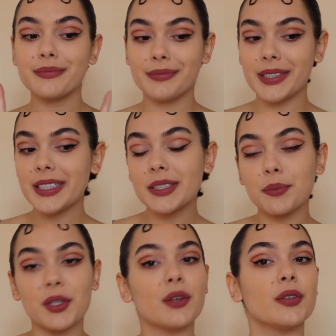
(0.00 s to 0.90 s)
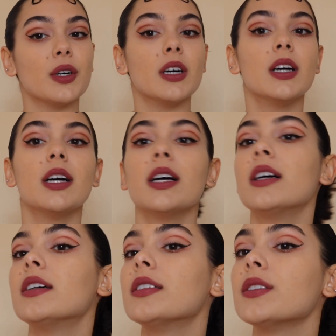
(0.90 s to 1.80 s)
But it is beautiful.
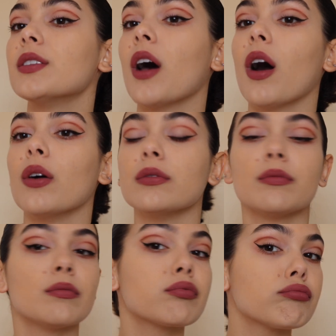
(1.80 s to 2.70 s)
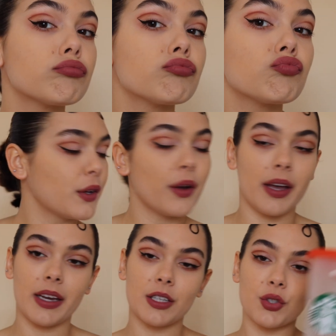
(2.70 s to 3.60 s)
So go
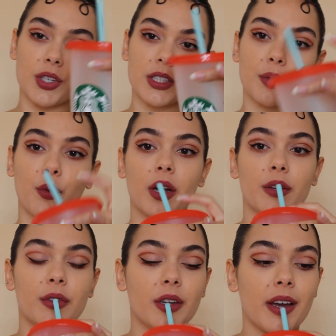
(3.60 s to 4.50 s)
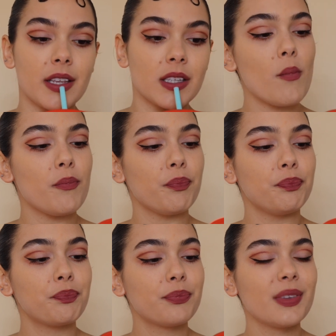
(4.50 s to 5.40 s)
ahead and drink some water for you guys.
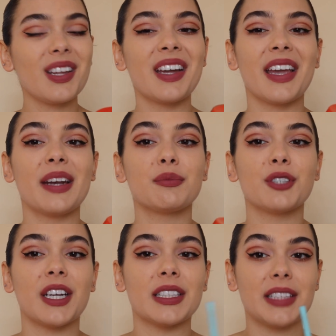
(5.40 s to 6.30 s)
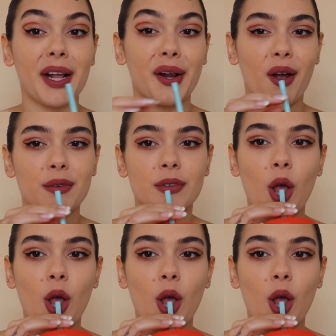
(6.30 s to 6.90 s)
Again, I'm trying to take it off.